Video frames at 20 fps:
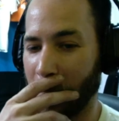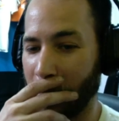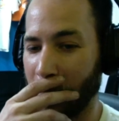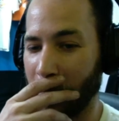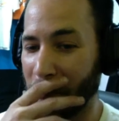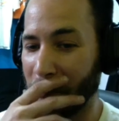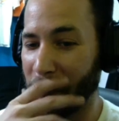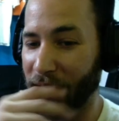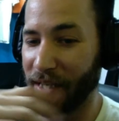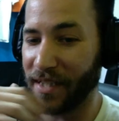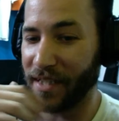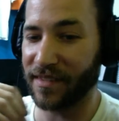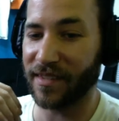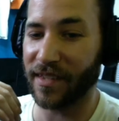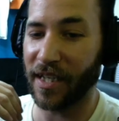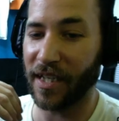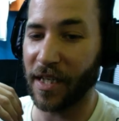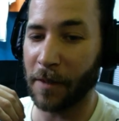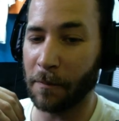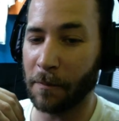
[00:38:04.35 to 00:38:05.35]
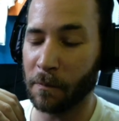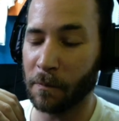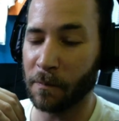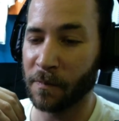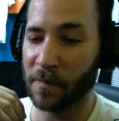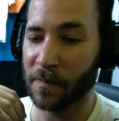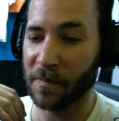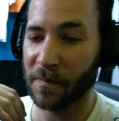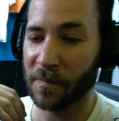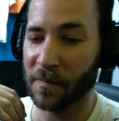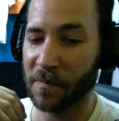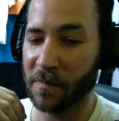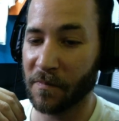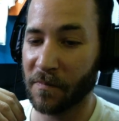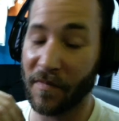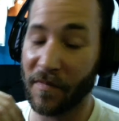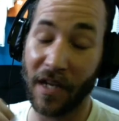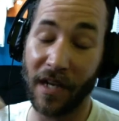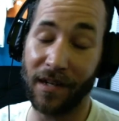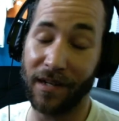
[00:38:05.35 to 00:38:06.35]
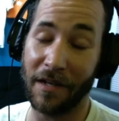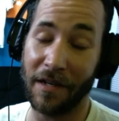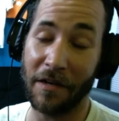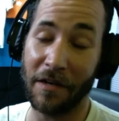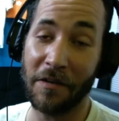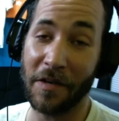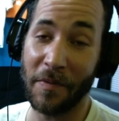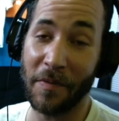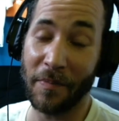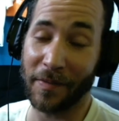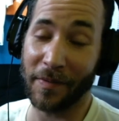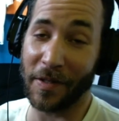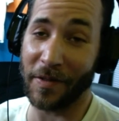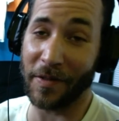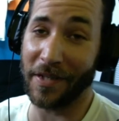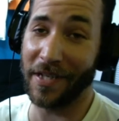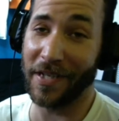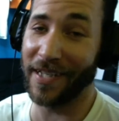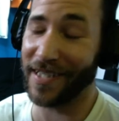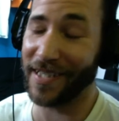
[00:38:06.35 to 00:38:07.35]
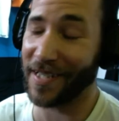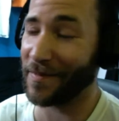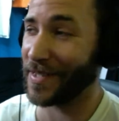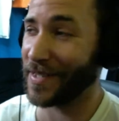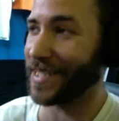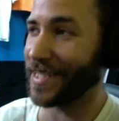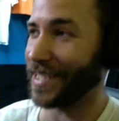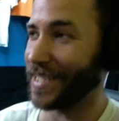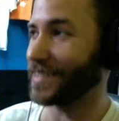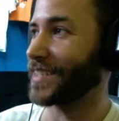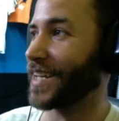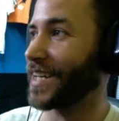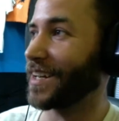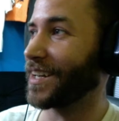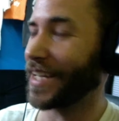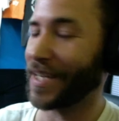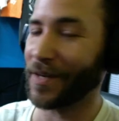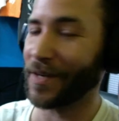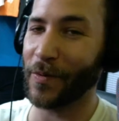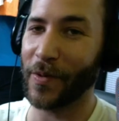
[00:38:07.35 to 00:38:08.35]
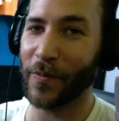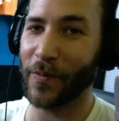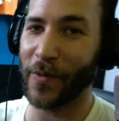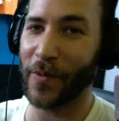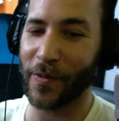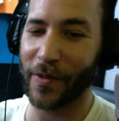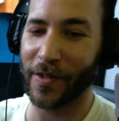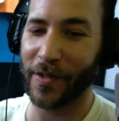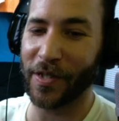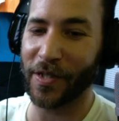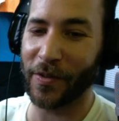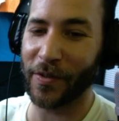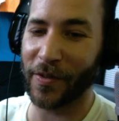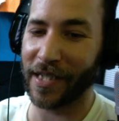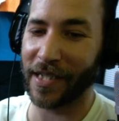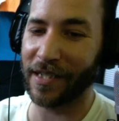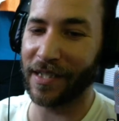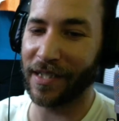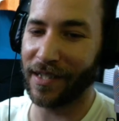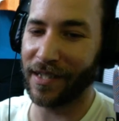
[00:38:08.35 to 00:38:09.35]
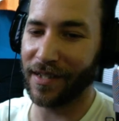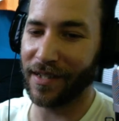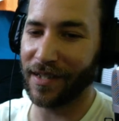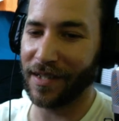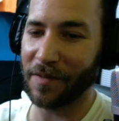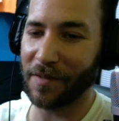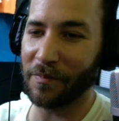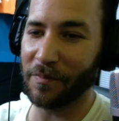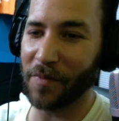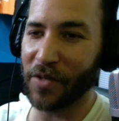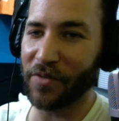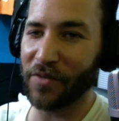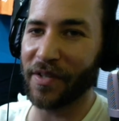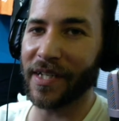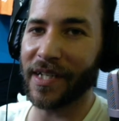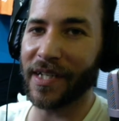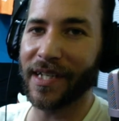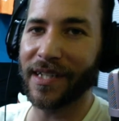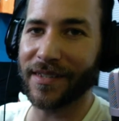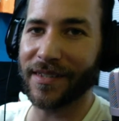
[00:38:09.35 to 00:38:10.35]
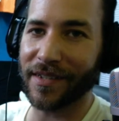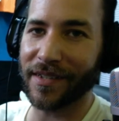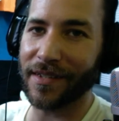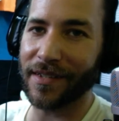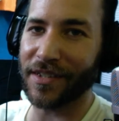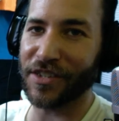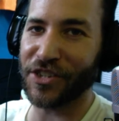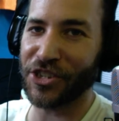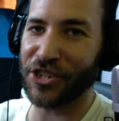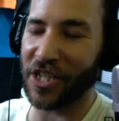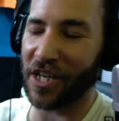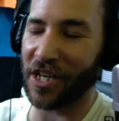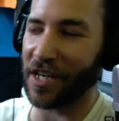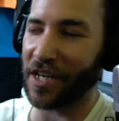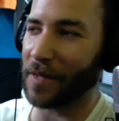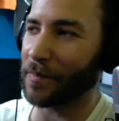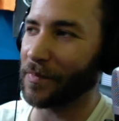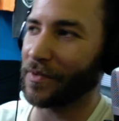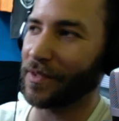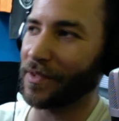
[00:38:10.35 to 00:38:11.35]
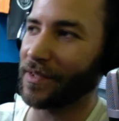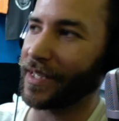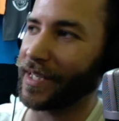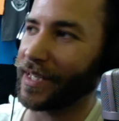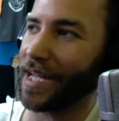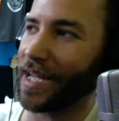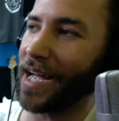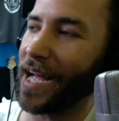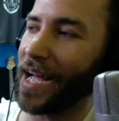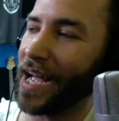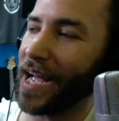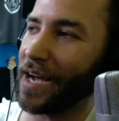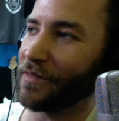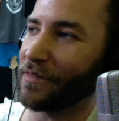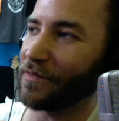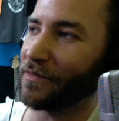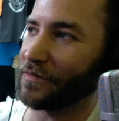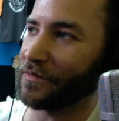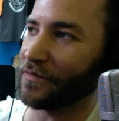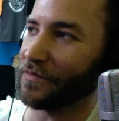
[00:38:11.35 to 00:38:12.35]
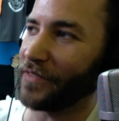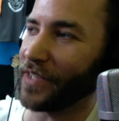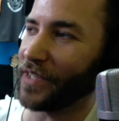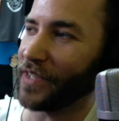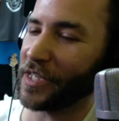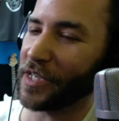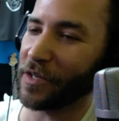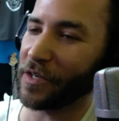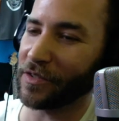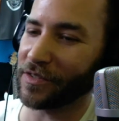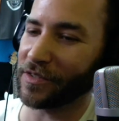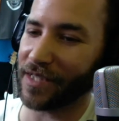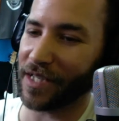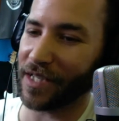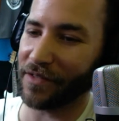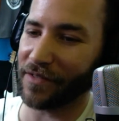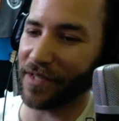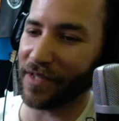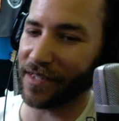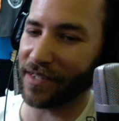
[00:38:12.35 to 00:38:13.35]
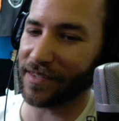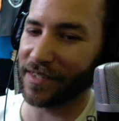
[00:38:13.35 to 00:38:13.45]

But um, I'll upload it. I mean, it's kind of like when we were doing moving into the shop, like I have videos of you us.